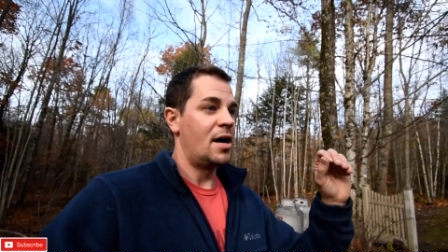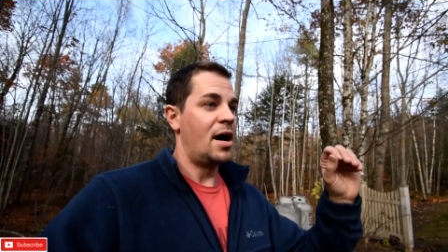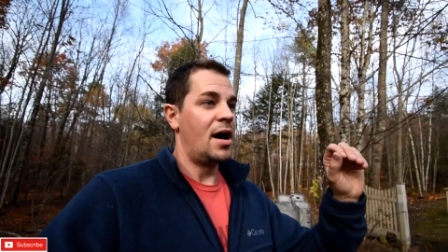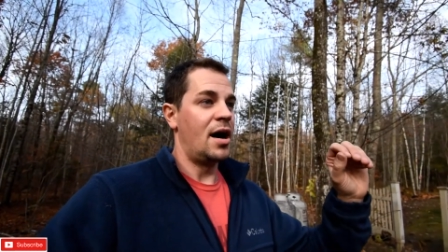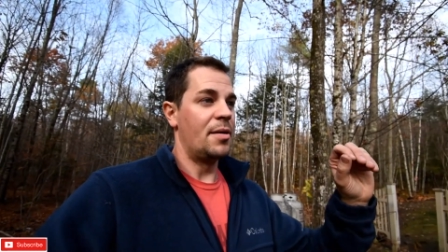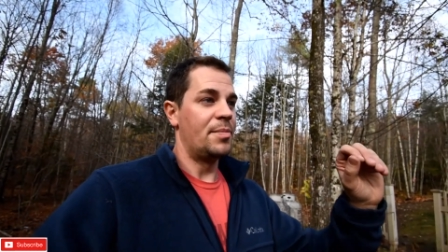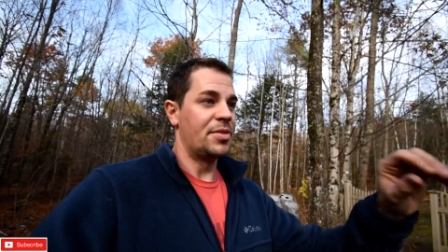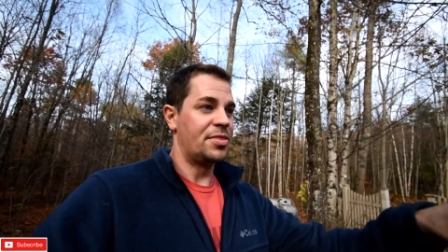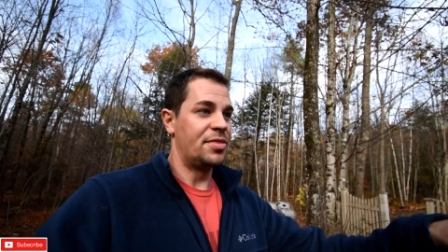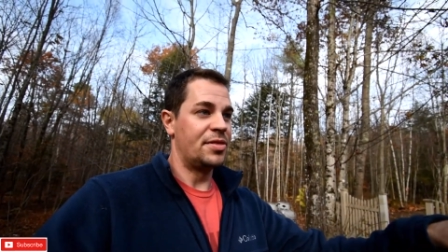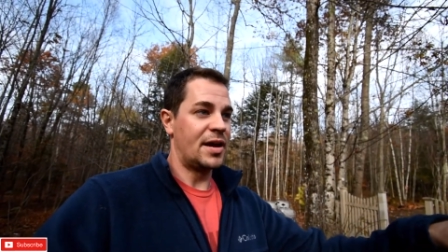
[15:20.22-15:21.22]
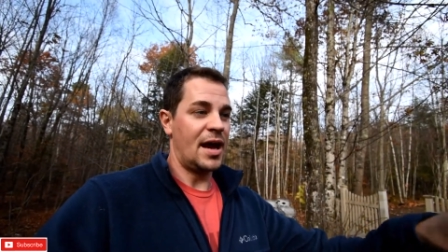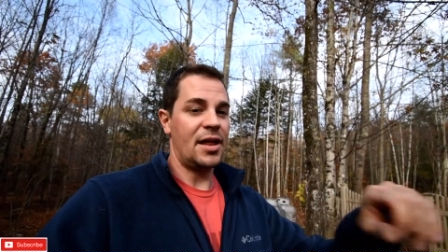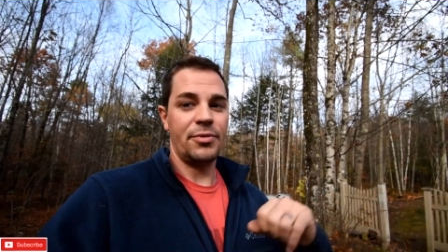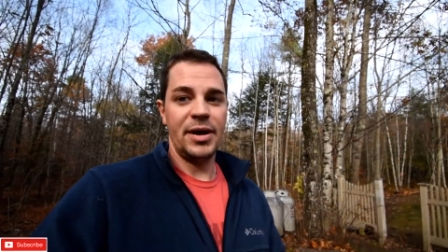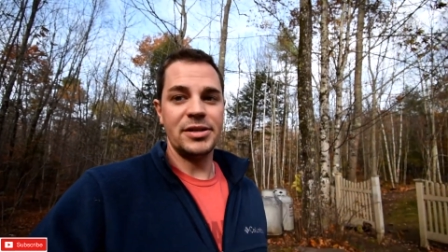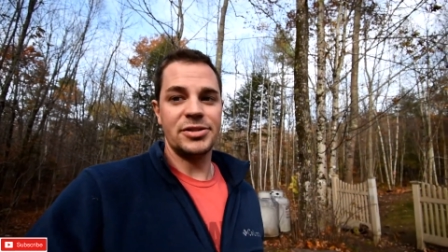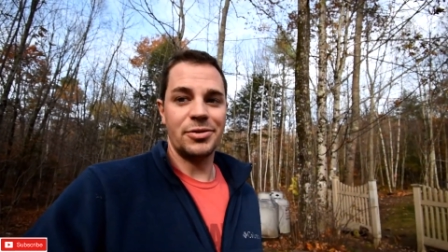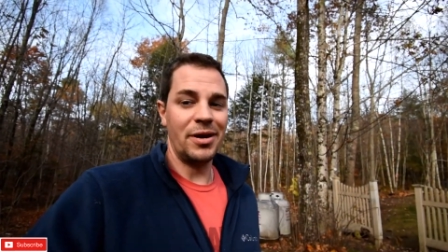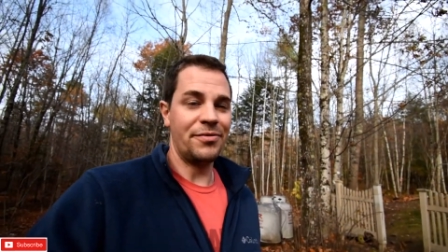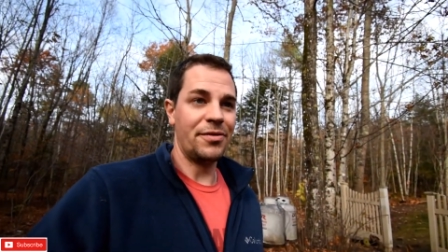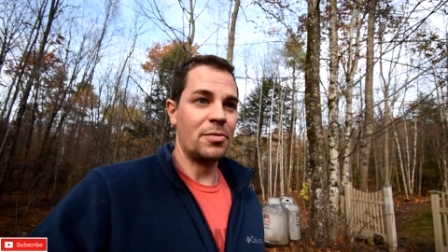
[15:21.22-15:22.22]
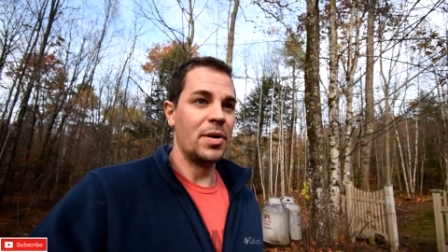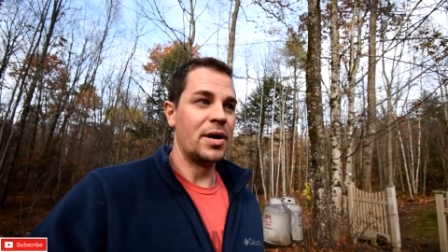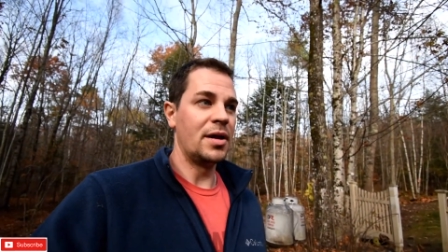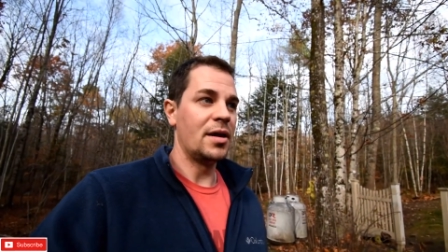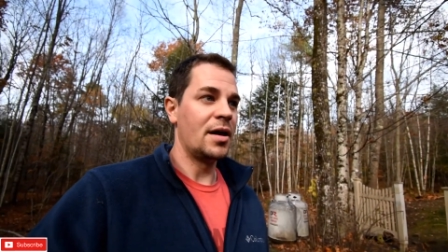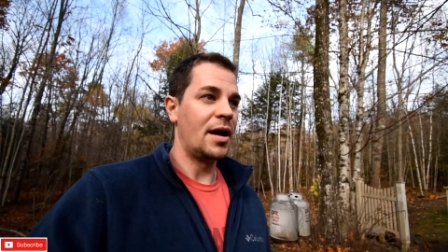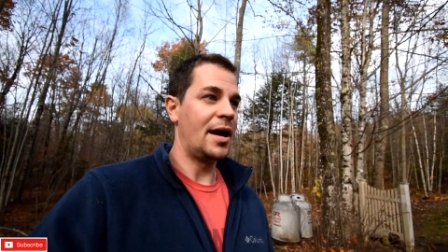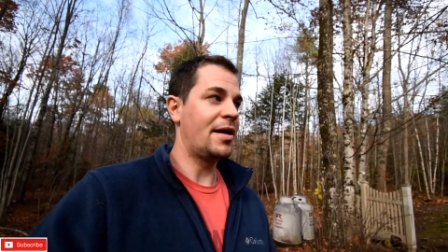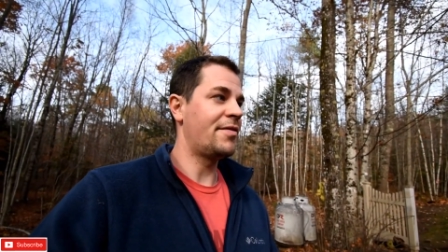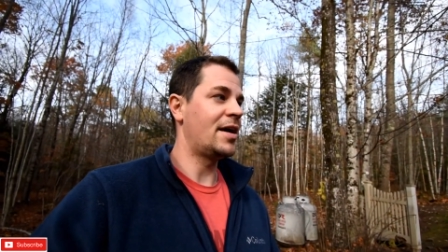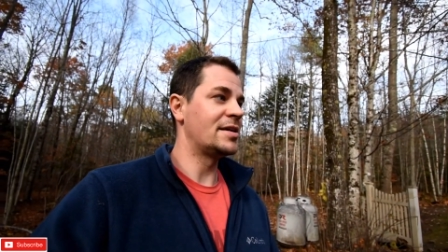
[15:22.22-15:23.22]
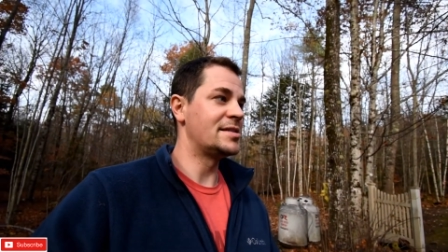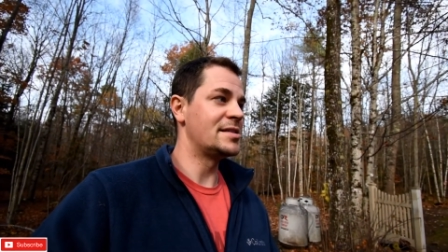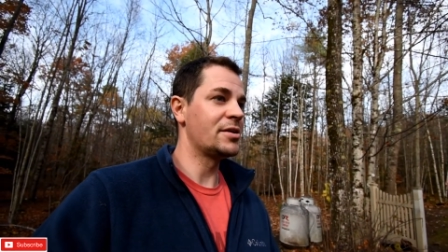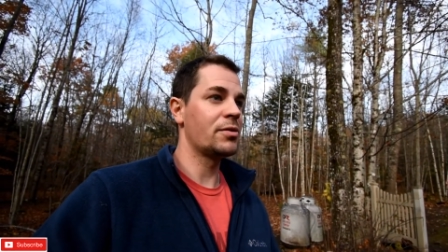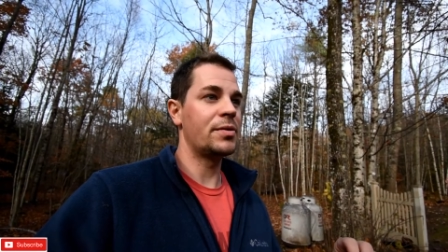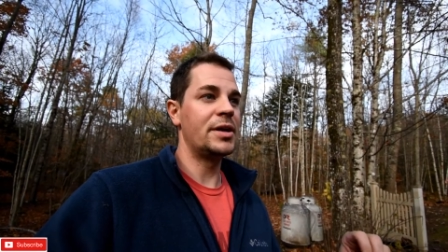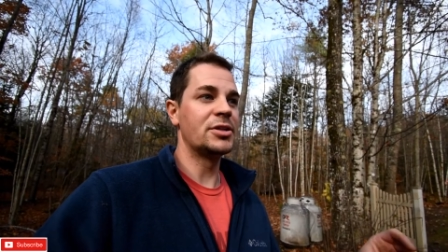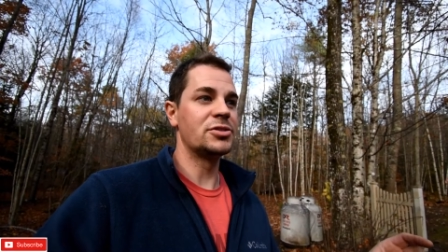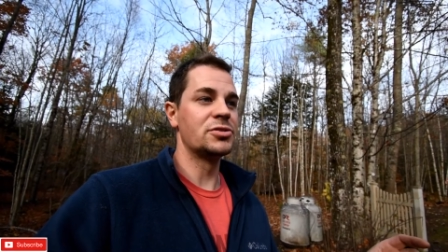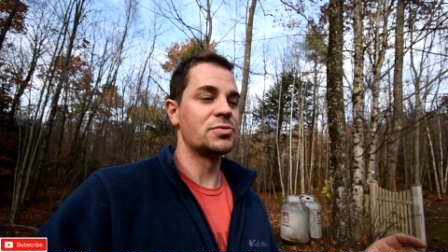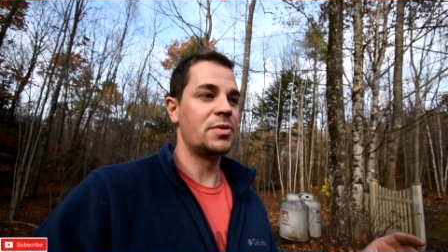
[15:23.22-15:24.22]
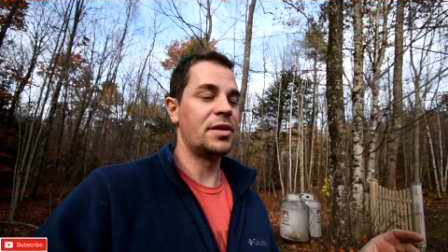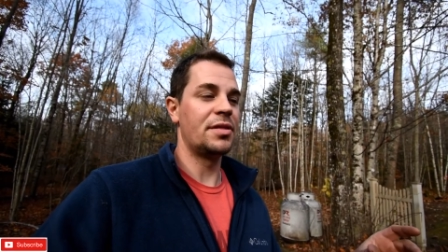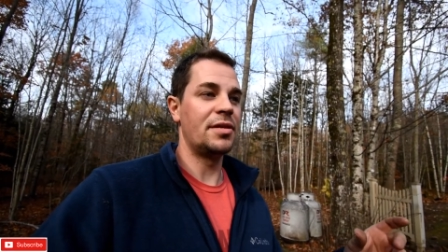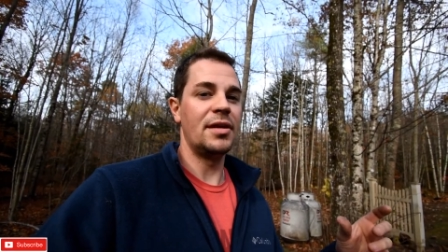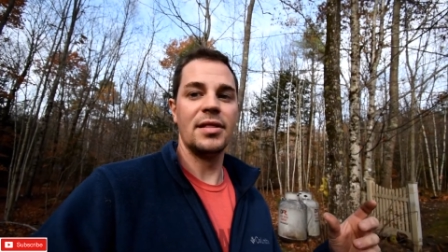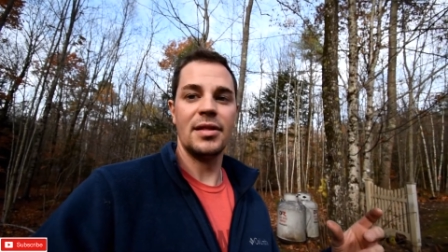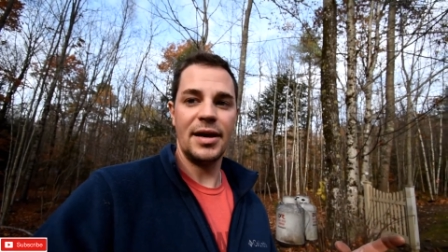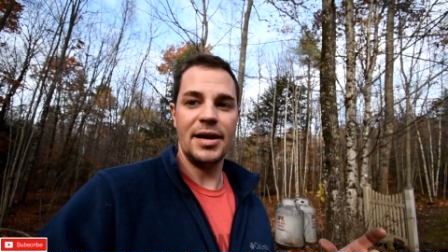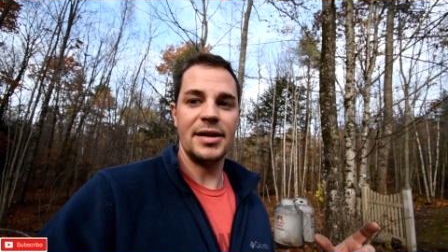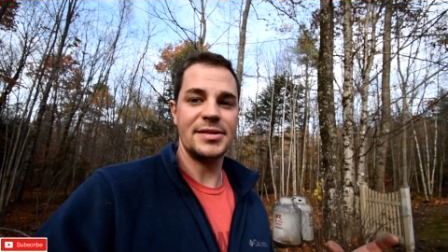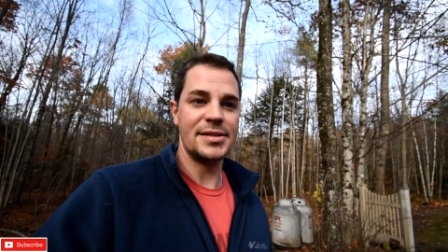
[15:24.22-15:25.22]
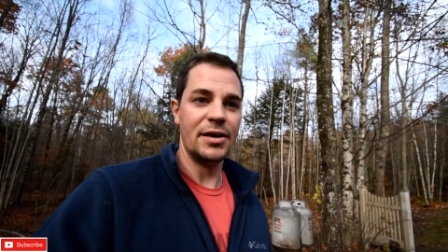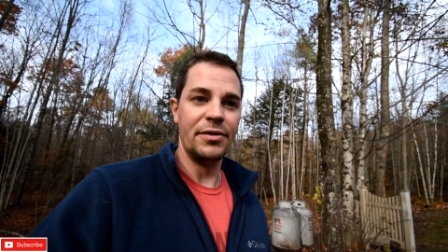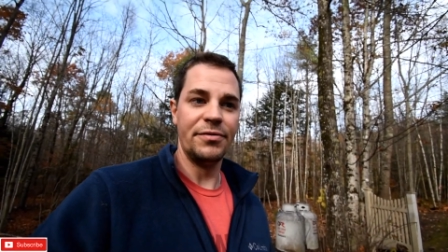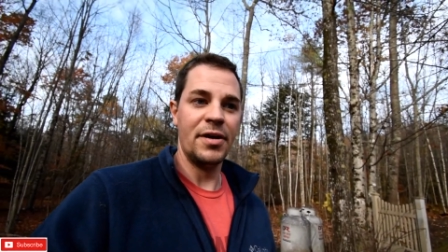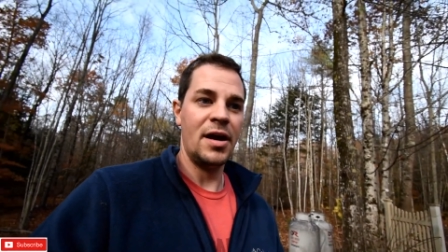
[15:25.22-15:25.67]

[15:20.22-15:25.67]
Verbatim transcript: uh, but the Cali Raised are great for their money. I have had zero issues with the light itself.